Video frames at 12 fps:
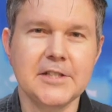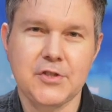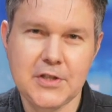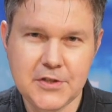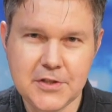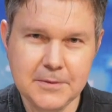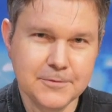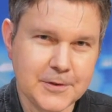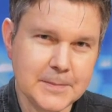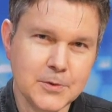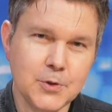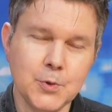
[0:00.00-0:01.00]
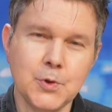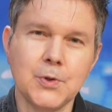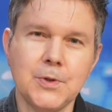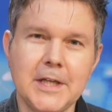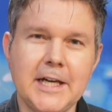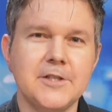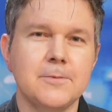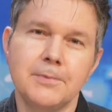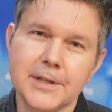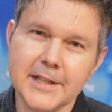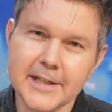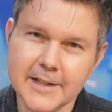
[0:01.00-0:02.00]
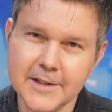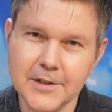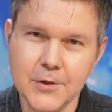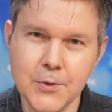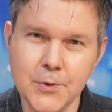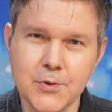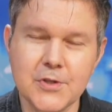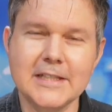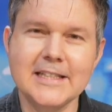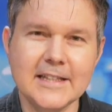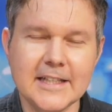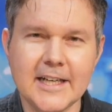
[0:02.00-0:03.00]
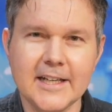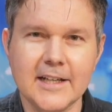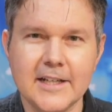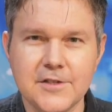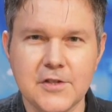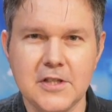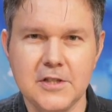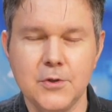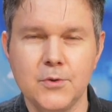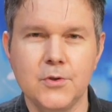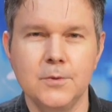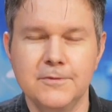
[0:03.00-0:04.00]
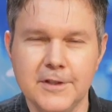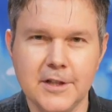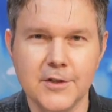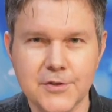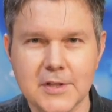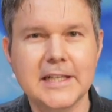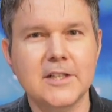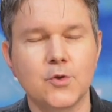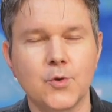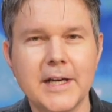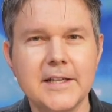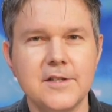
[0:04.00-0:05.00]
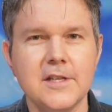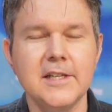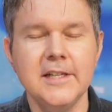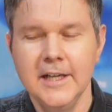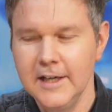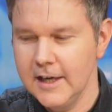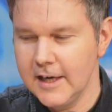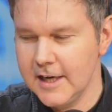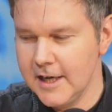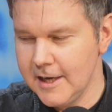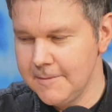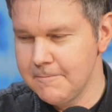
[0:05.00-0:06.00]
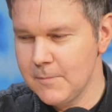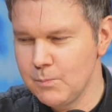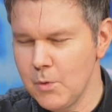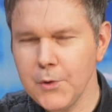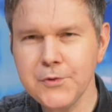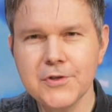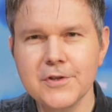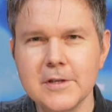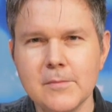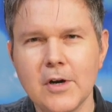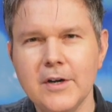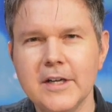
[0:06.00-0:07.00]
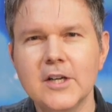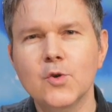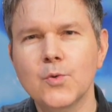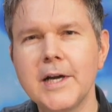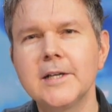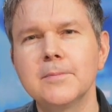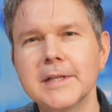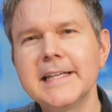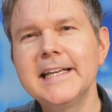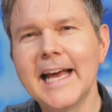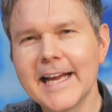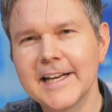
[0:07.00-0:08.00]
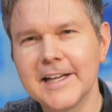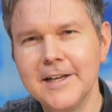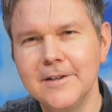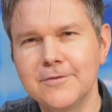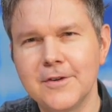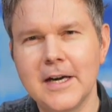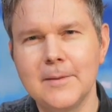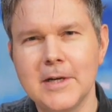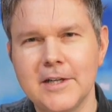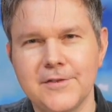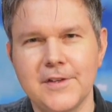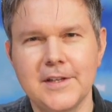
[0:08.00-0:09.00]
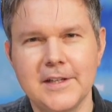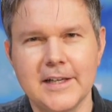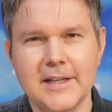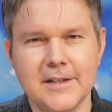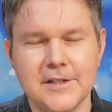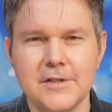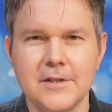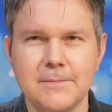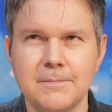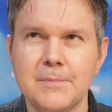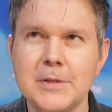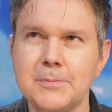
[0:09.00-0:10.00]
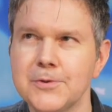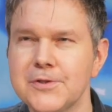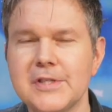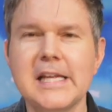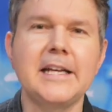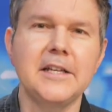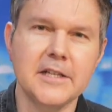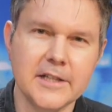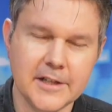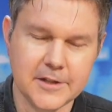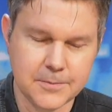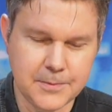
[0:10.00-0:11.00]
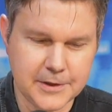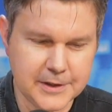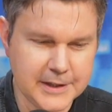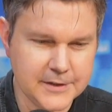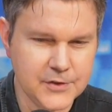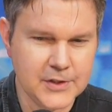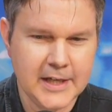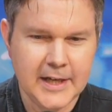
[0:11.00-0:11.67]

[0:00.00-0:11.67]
system from Google has been in the news a lot. I see YouTube videos like crazy. Most of them are incredibly negative about the people's Stadia experience.